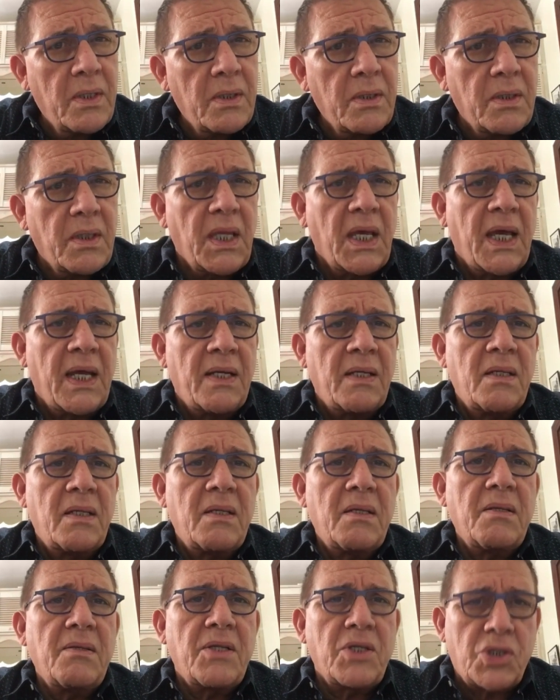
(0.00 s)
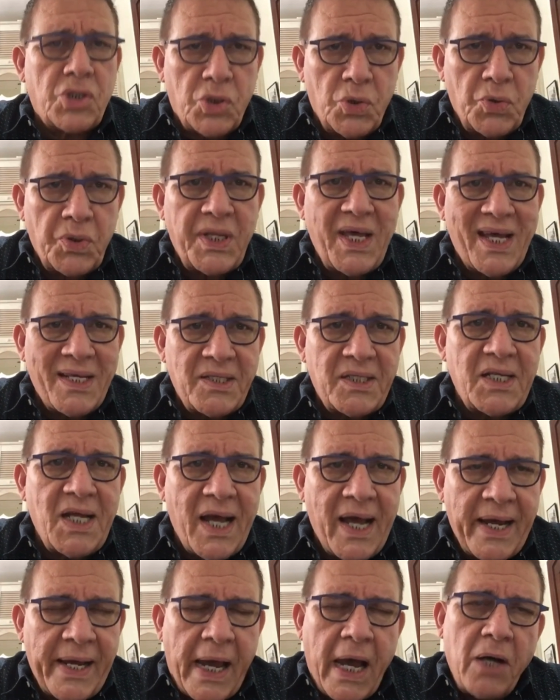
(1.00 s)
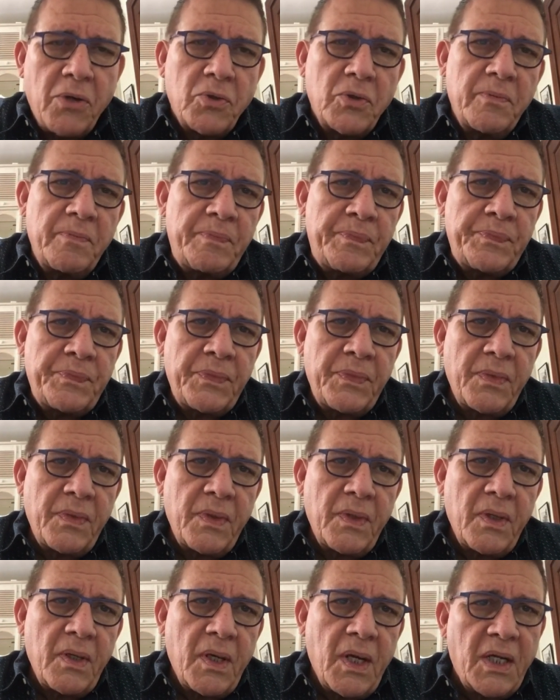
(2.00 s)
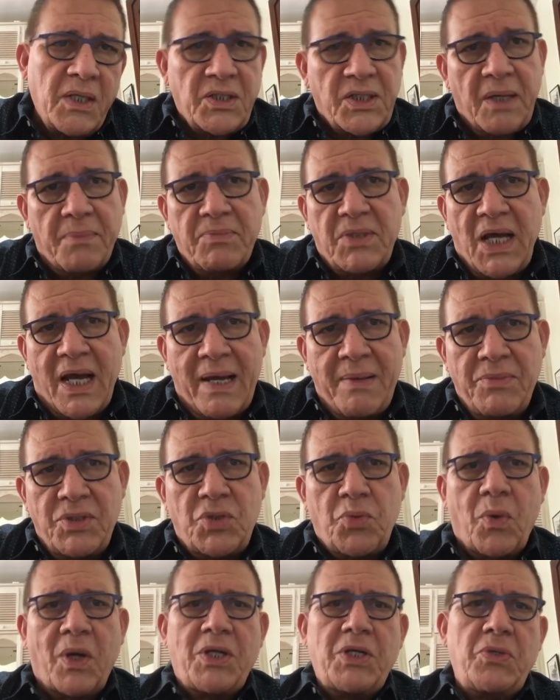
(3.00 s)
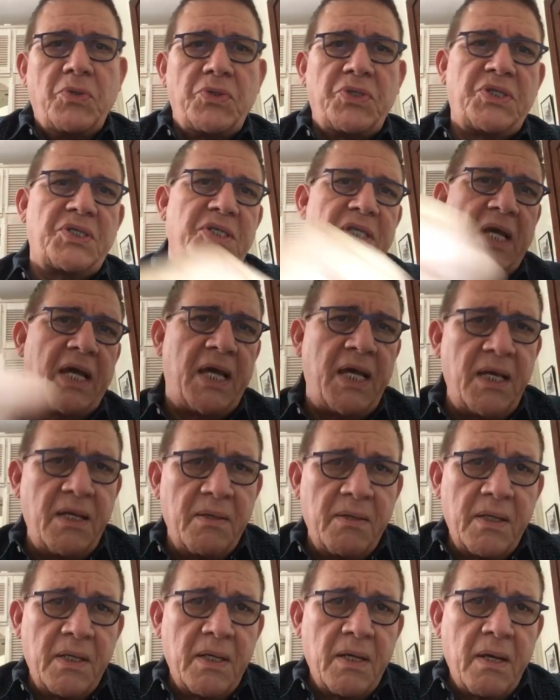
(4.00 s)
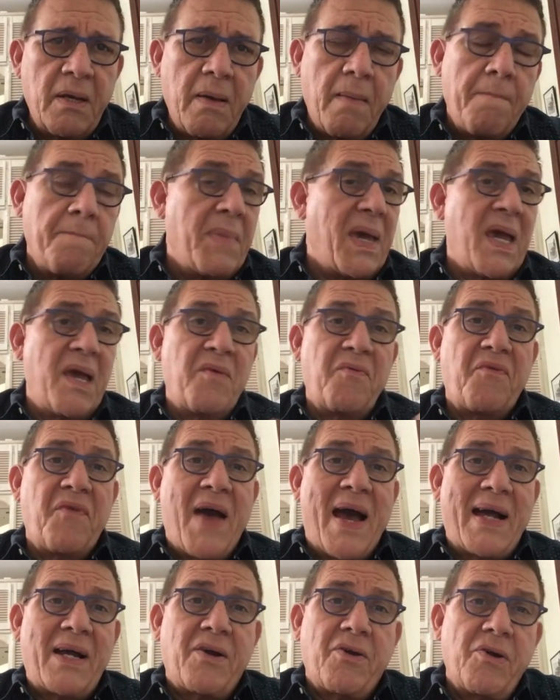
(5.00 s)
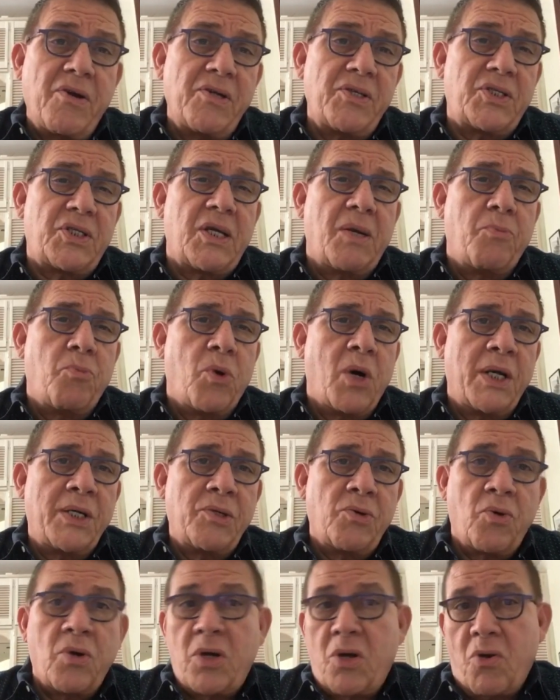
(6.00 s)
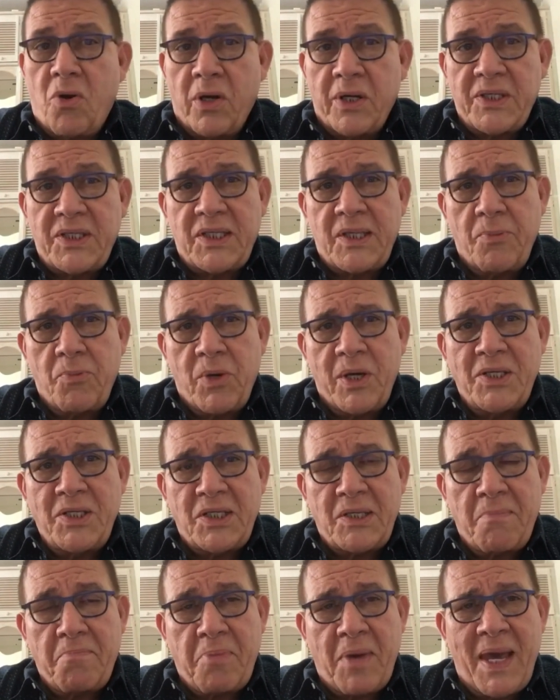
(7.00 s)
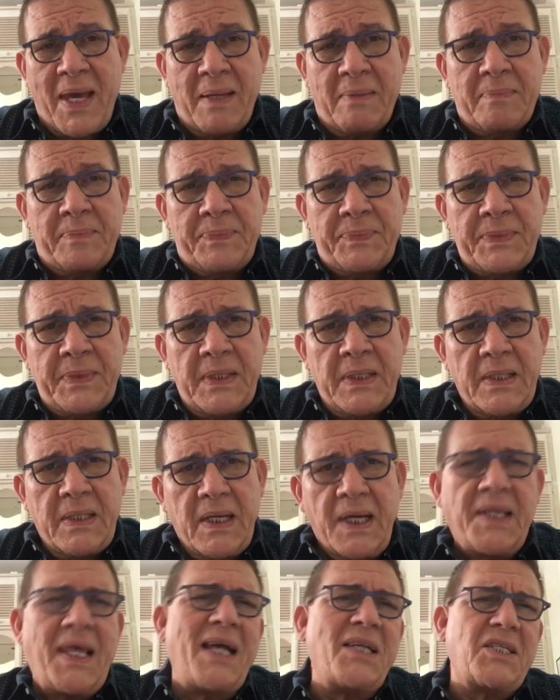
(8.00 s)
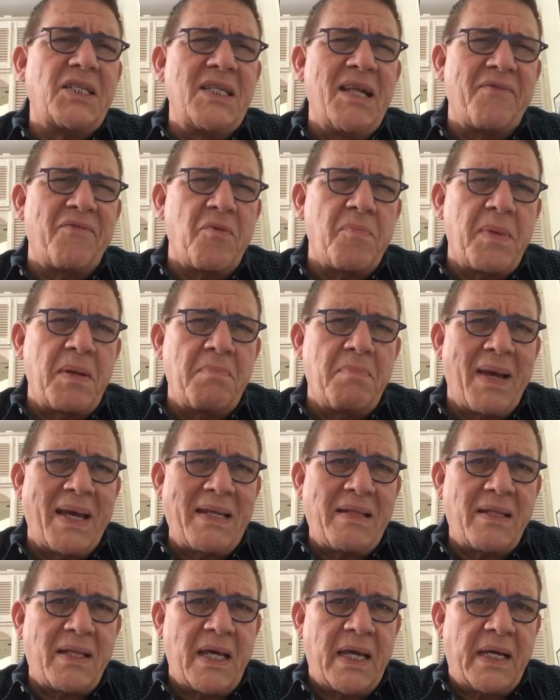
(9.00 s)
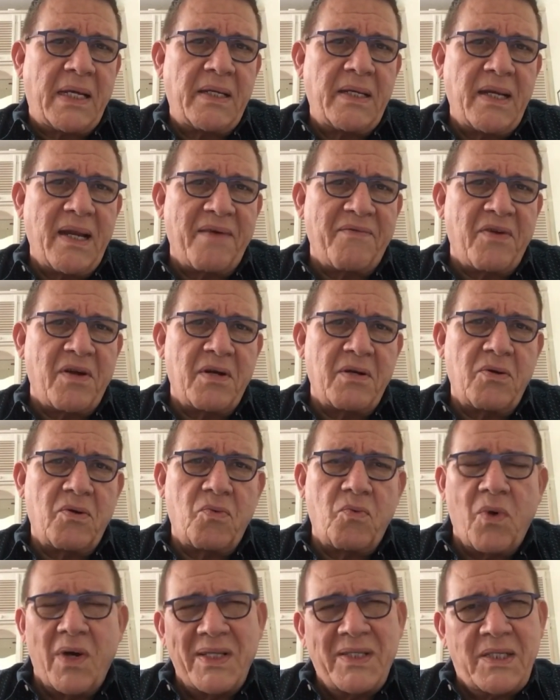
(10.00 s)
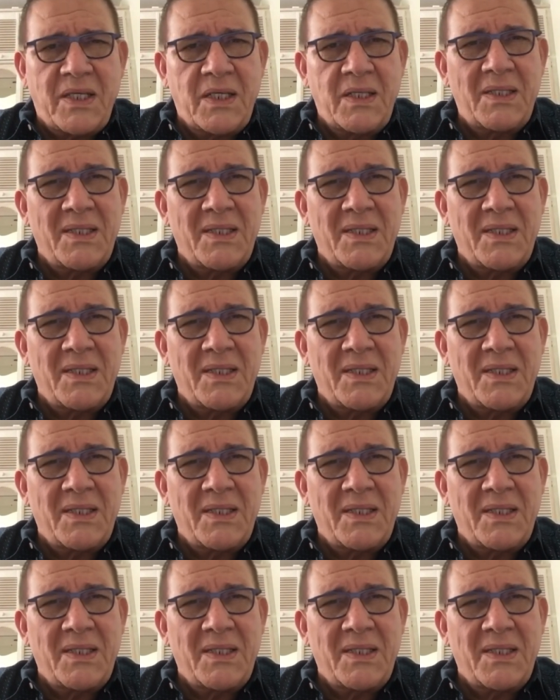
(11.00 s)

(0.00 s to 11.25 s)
then the truth has to hang out. And sometimes what you say may in fact hurt someone or cause someone some pain. And that's never been my thing, never wanting